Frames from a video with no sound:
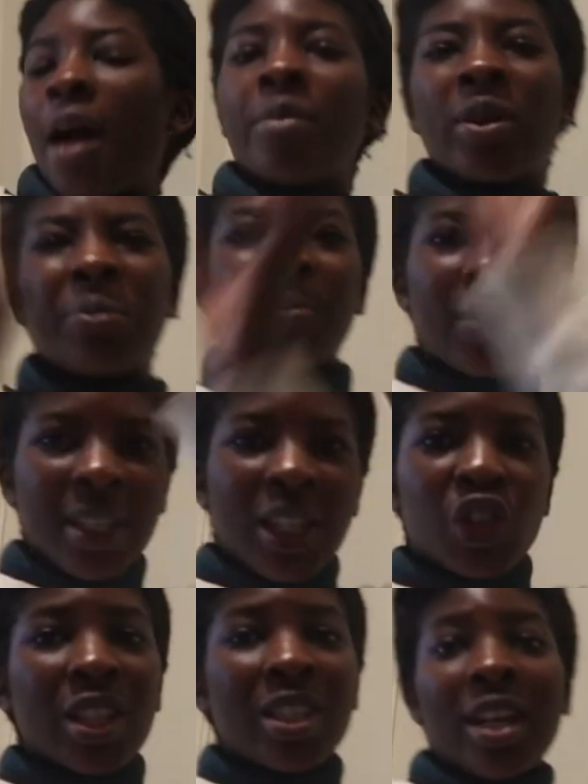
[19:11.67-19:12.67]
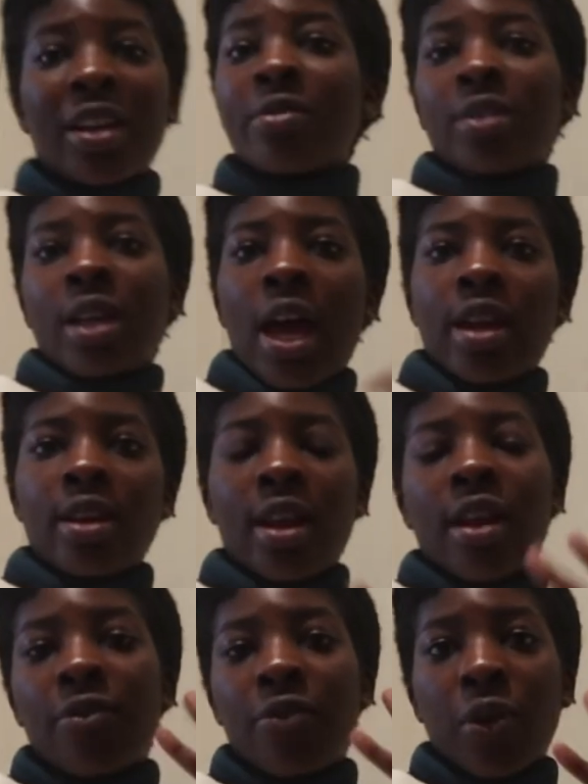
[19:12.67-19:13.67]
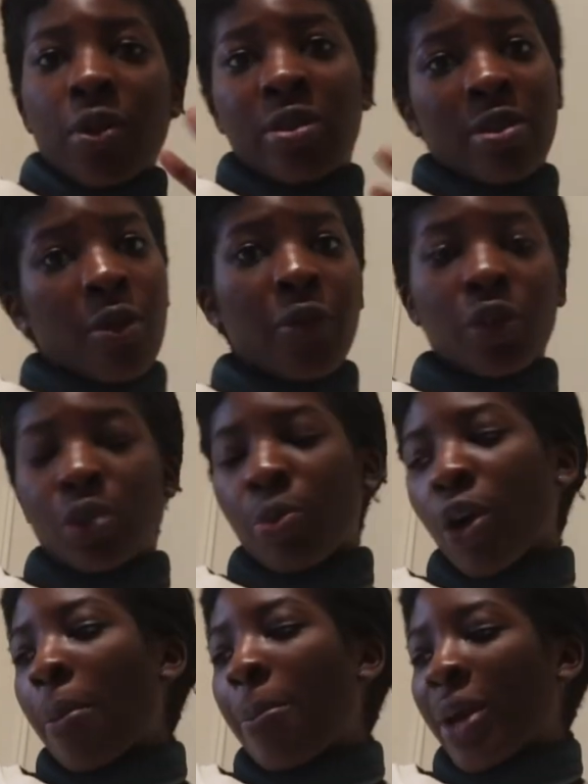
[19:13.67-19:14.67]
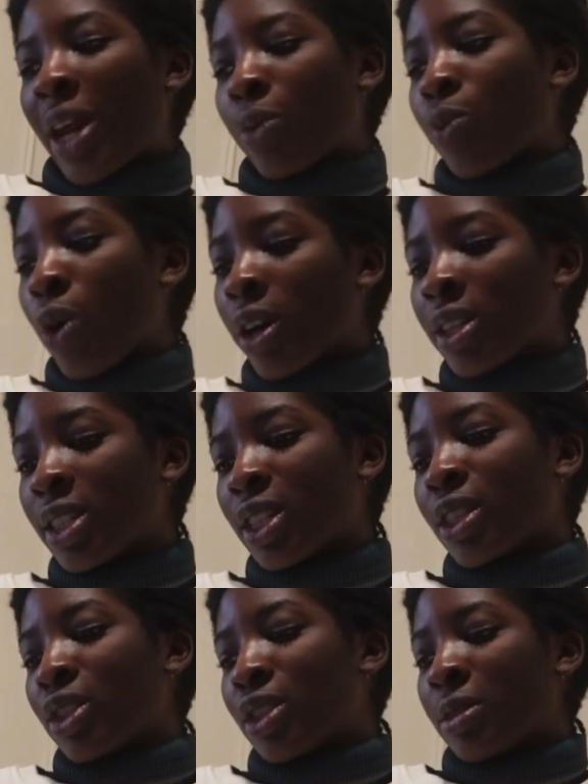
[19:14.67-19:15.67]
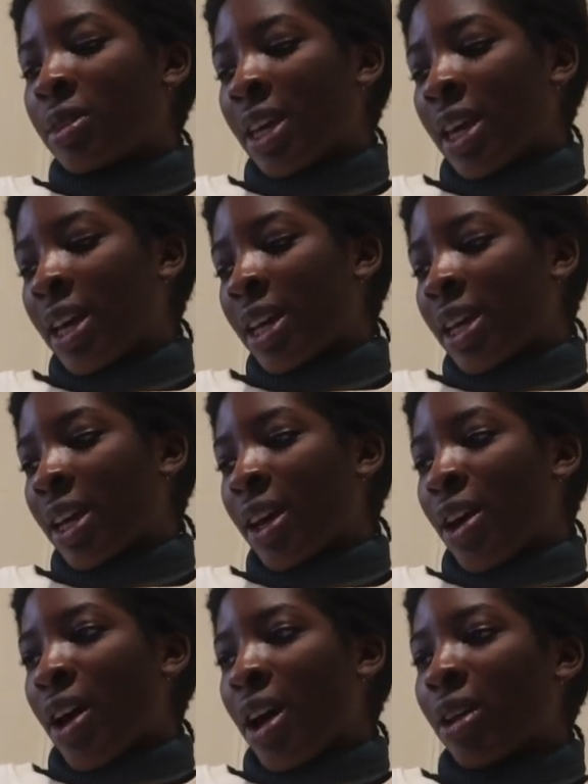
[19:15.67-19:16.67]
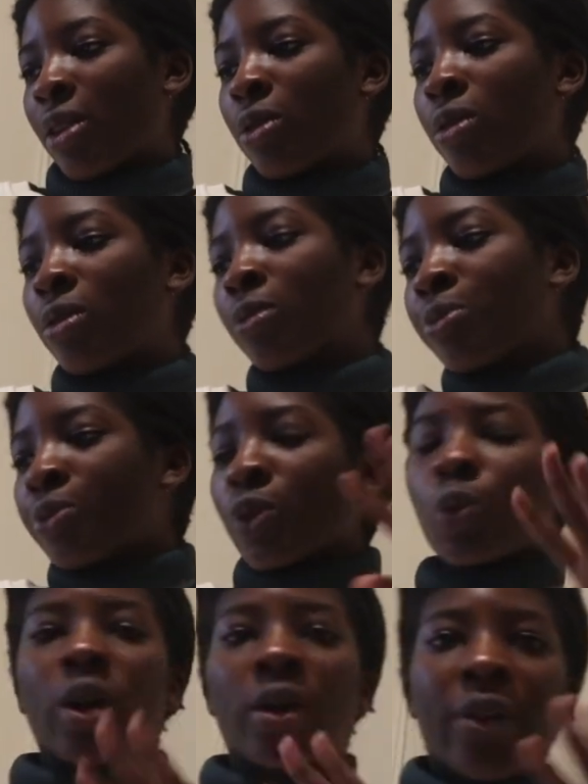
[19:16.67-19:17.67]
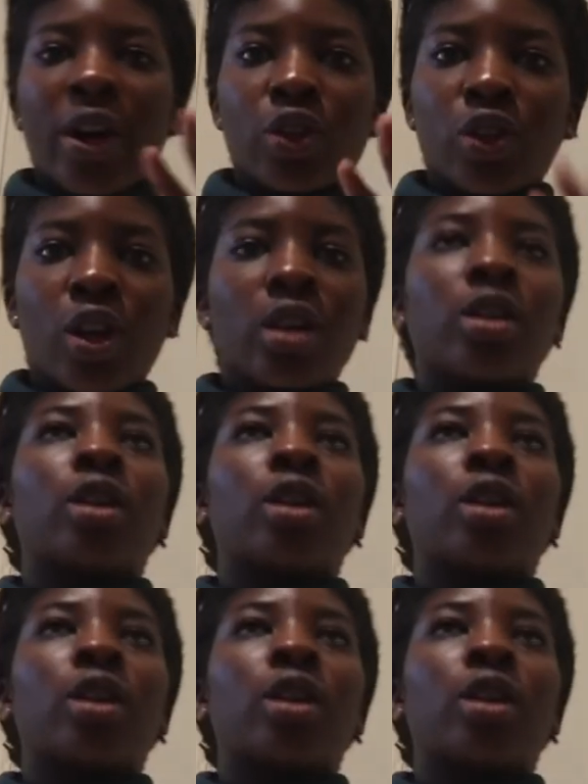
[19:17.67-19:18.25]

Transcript: I'm essentially done editing for the first part, but I want to take a little quick fire shot